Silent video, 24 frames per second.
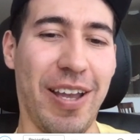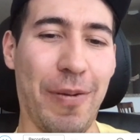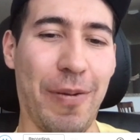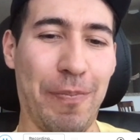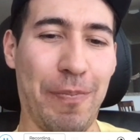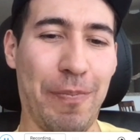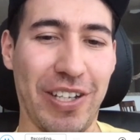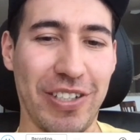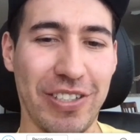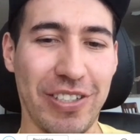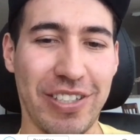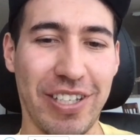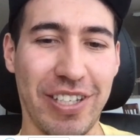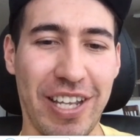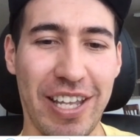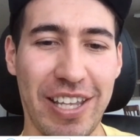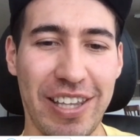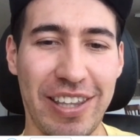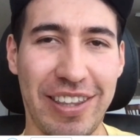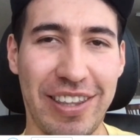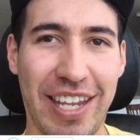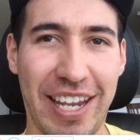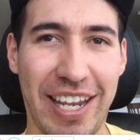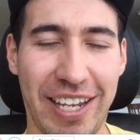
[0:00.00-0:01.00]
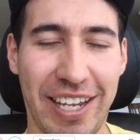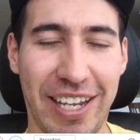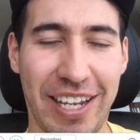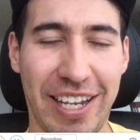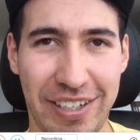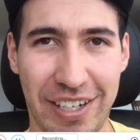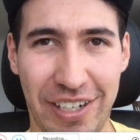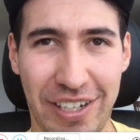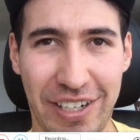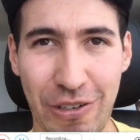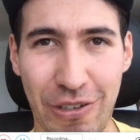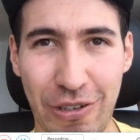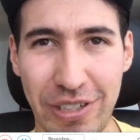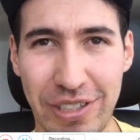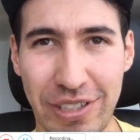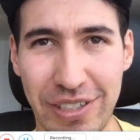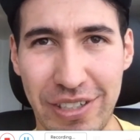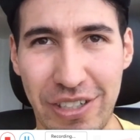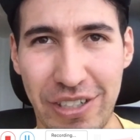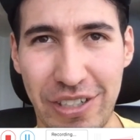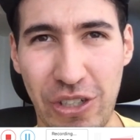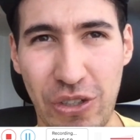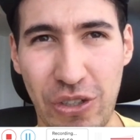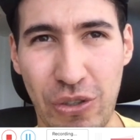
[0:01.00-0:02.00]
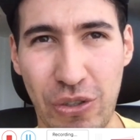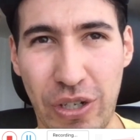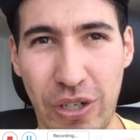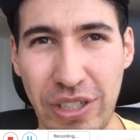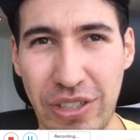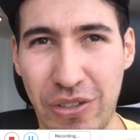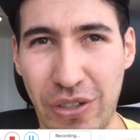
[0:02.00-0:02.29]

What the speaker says: Because the U.S.